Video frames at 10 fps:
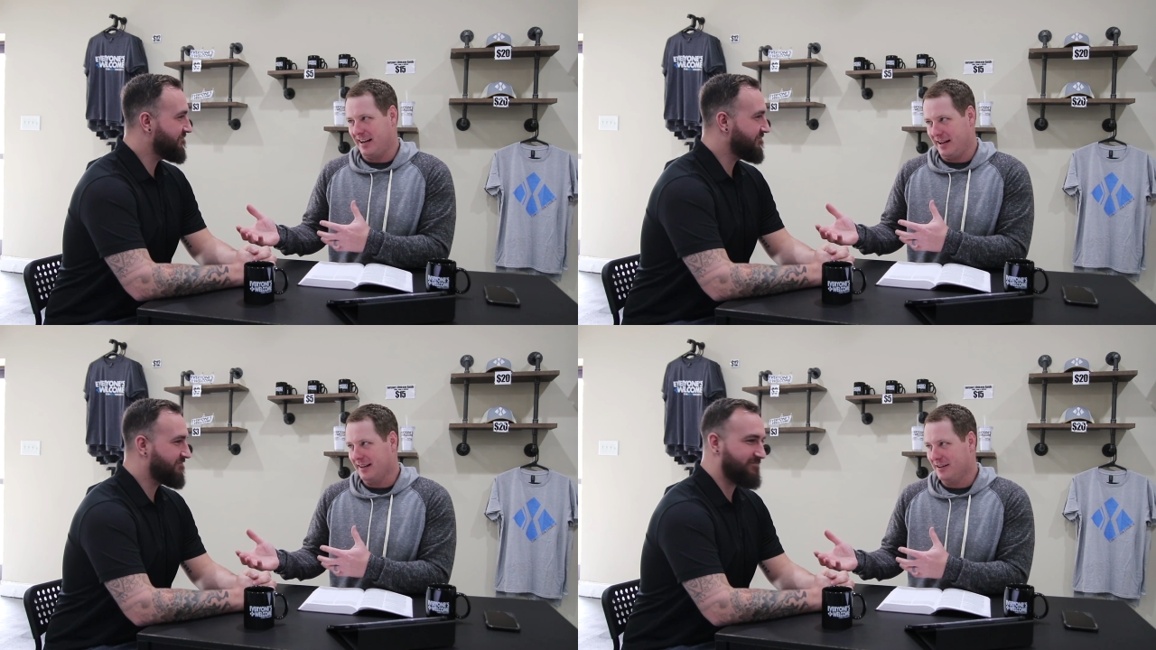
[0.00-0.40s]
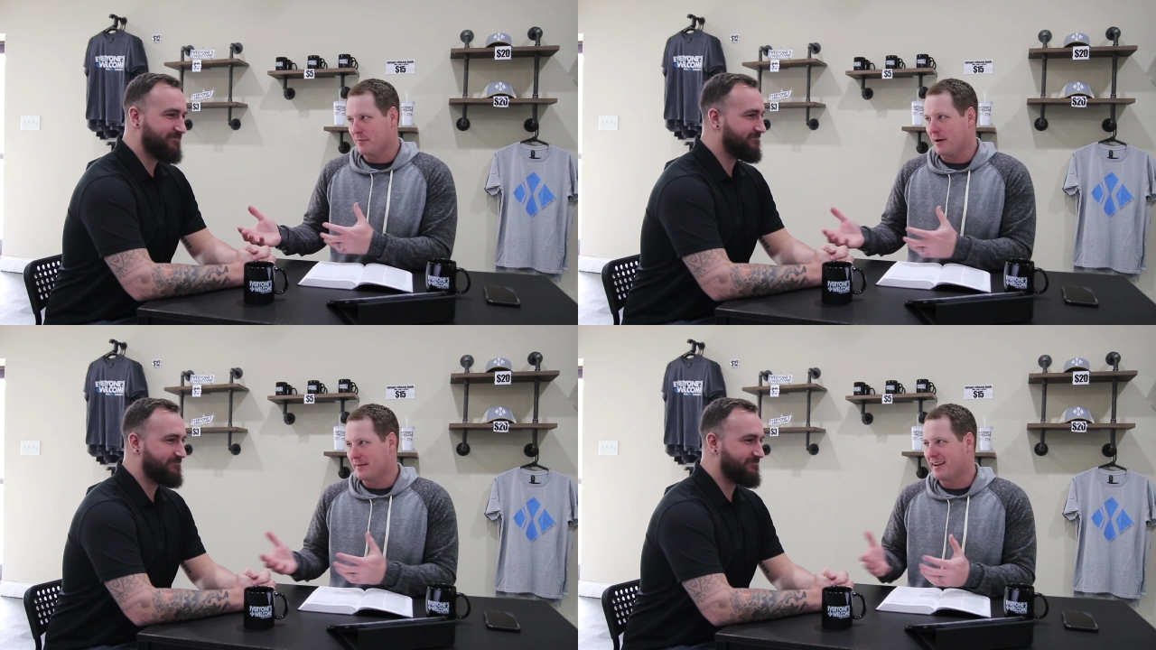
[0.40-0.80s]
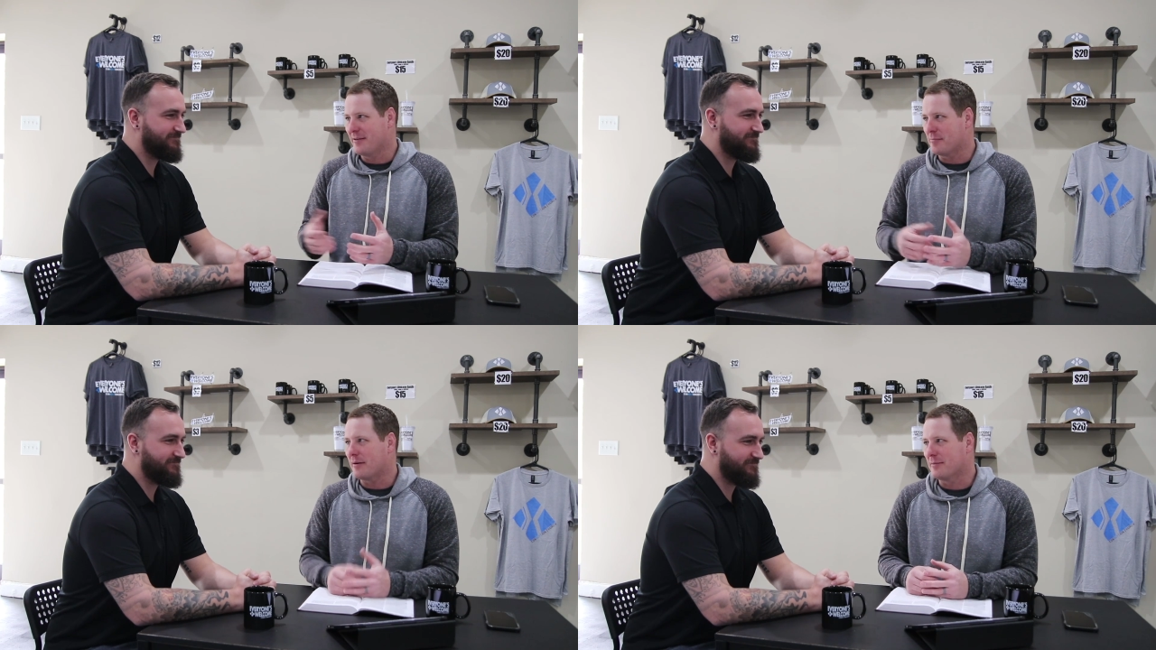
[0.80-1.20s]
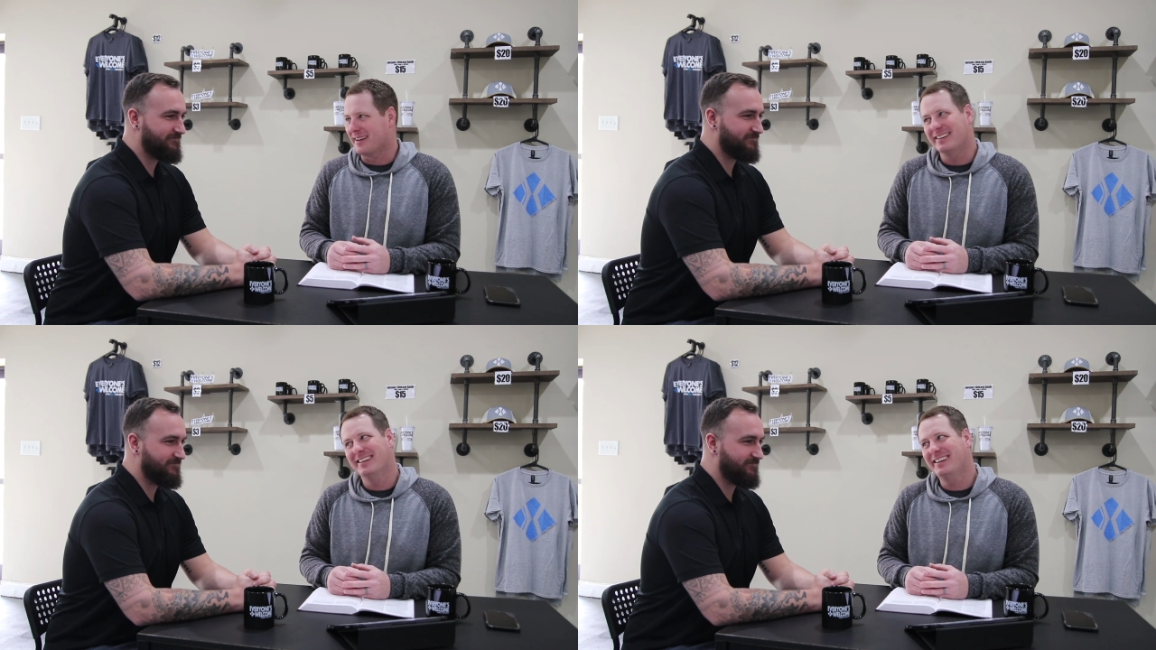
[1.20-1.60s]
Speaker 1: I, I, think your mom and dad would probably
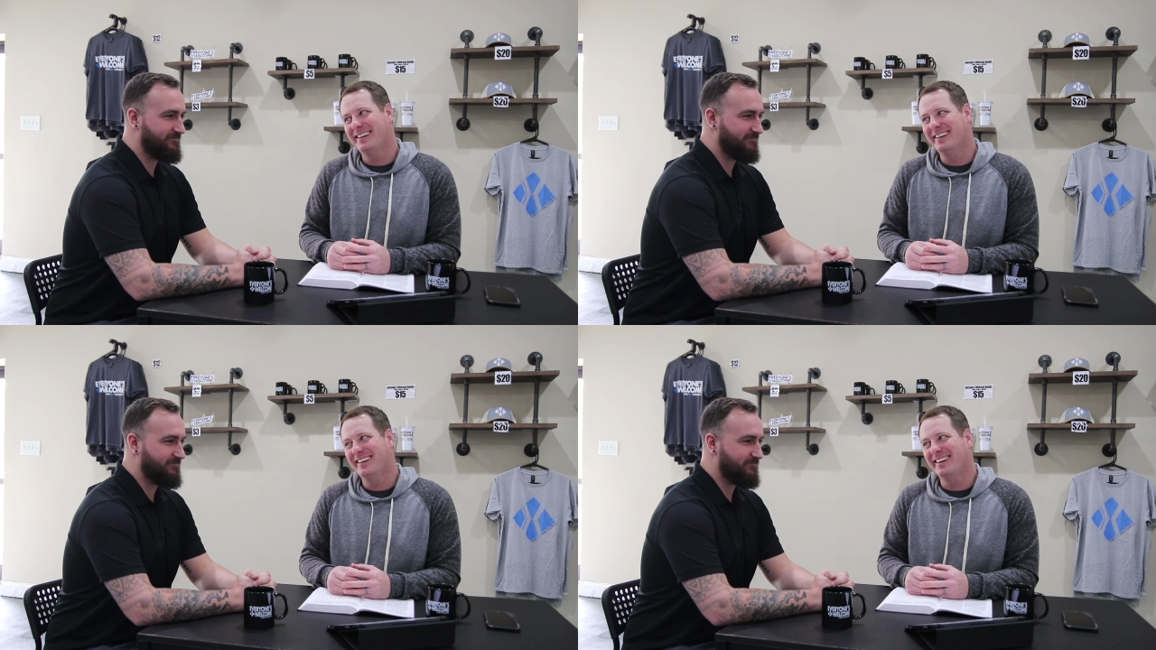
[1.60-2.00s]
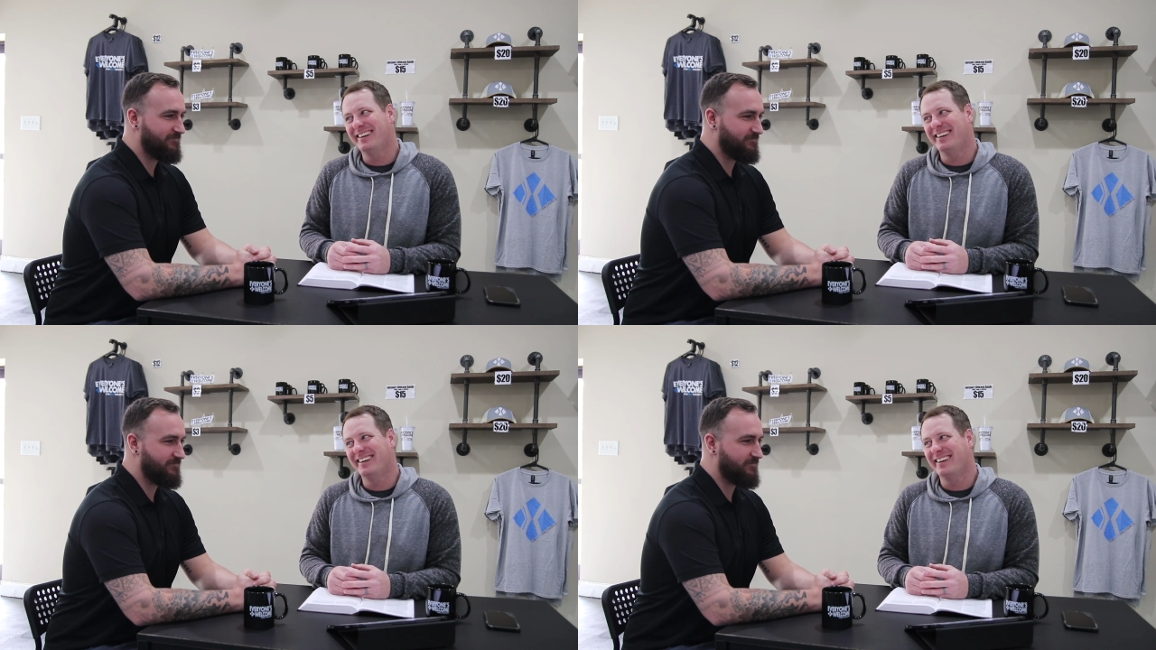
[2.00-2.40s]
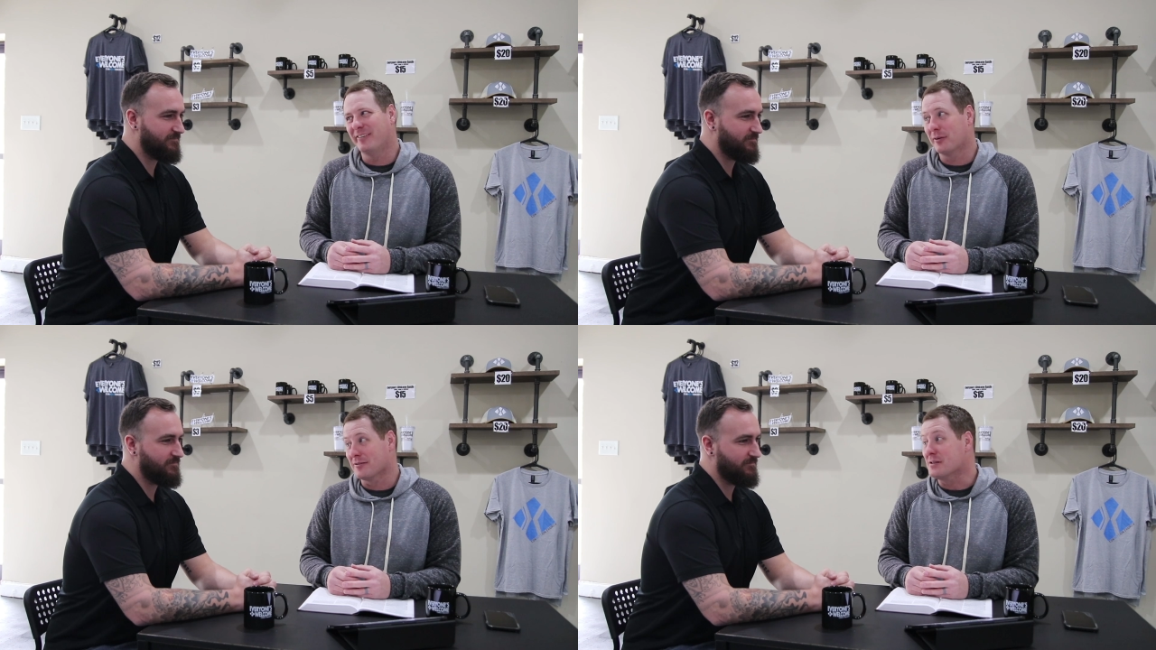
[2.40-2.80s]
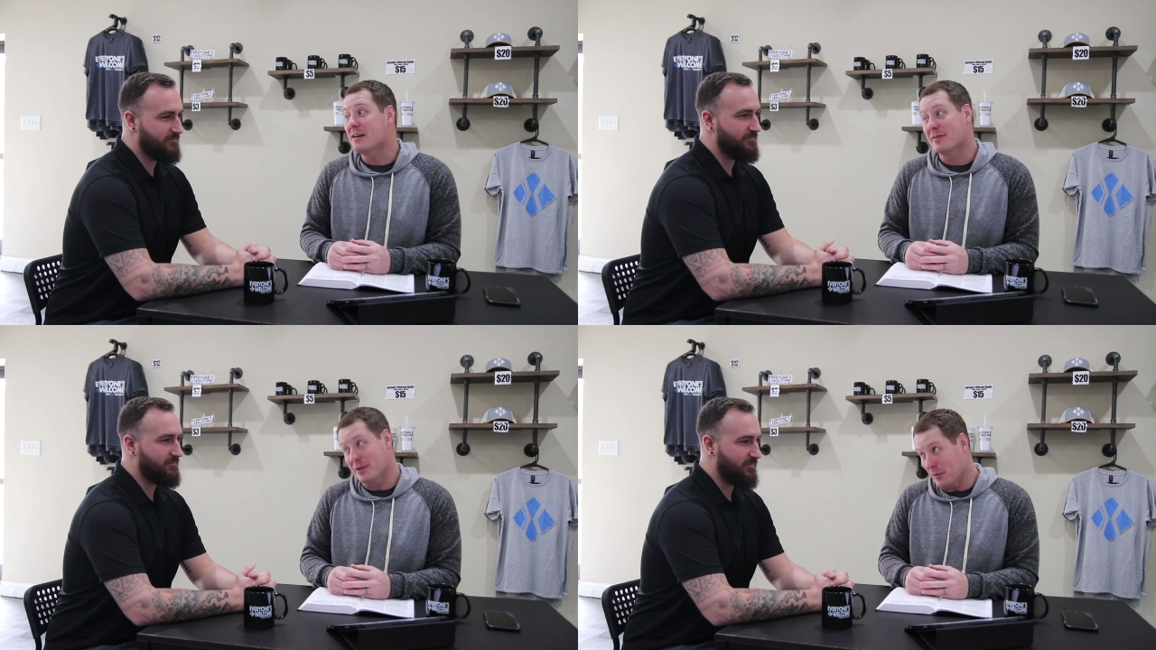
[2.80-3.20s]
be like, oh, we're going to
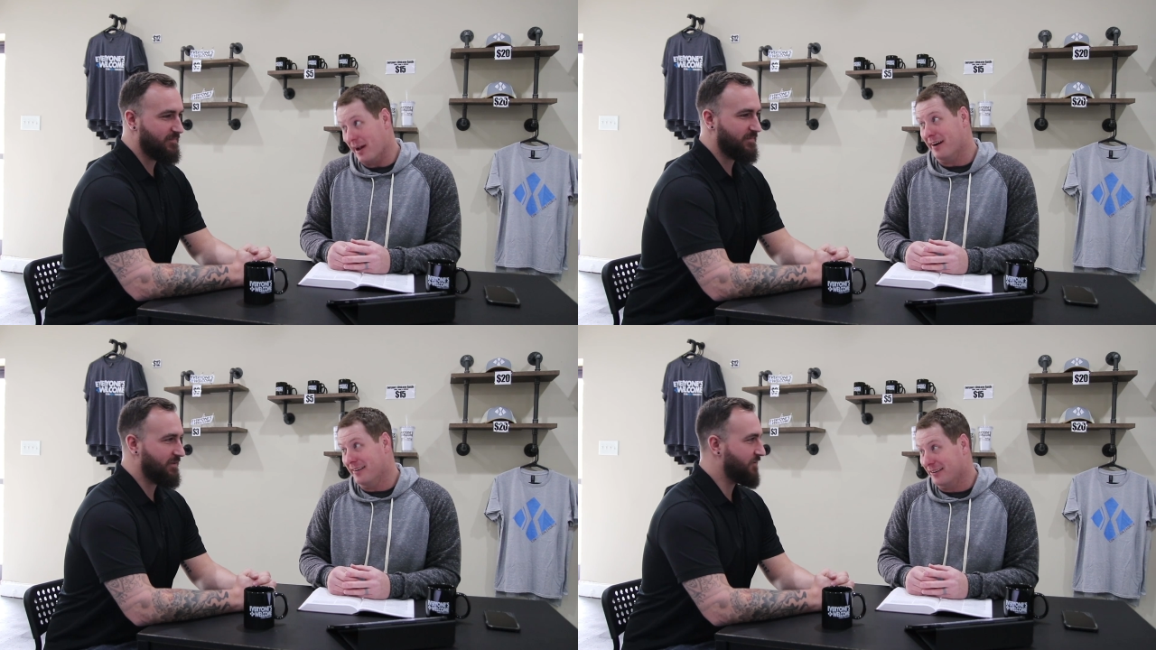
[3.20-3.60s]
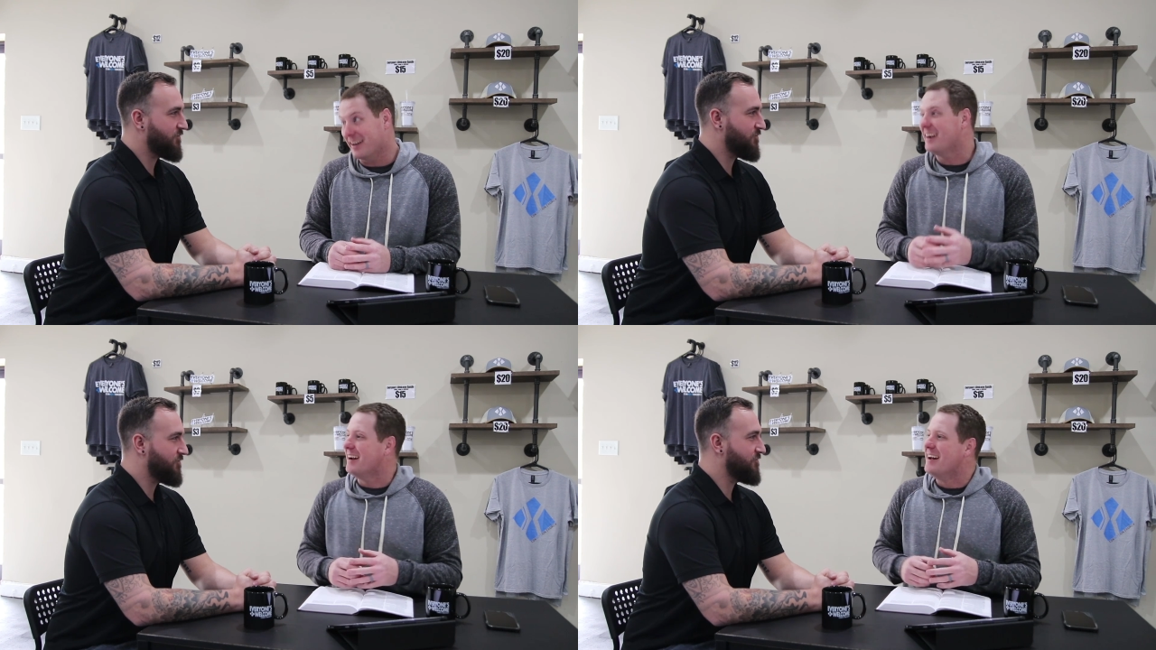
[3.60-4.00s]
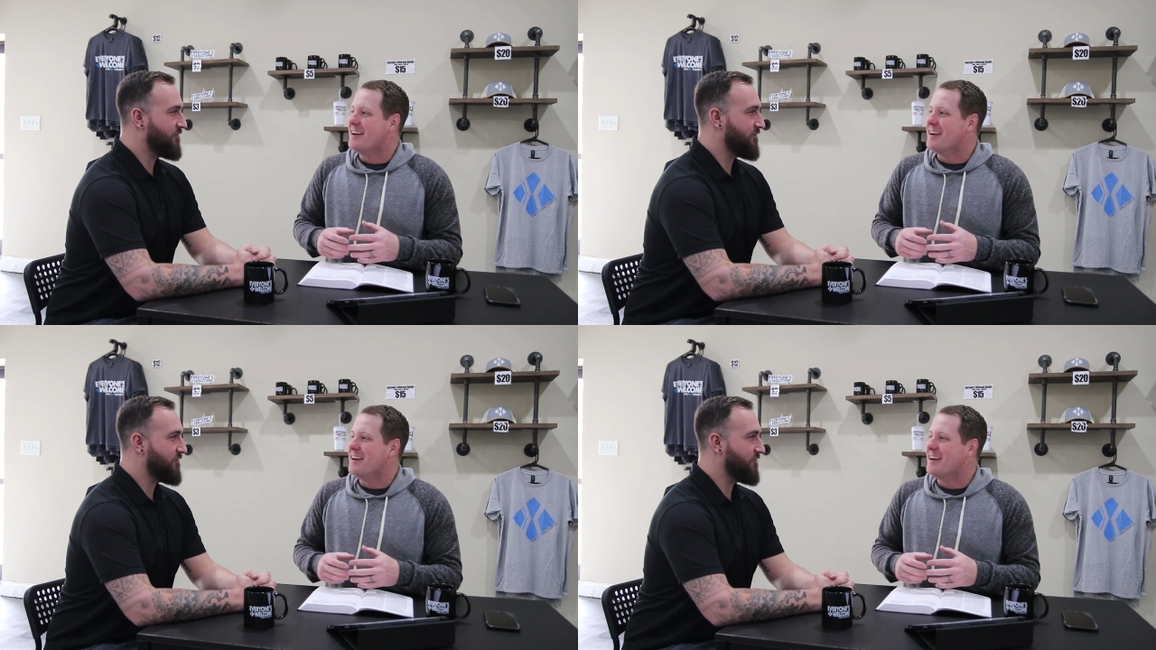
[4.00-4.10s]
sell you now, okay?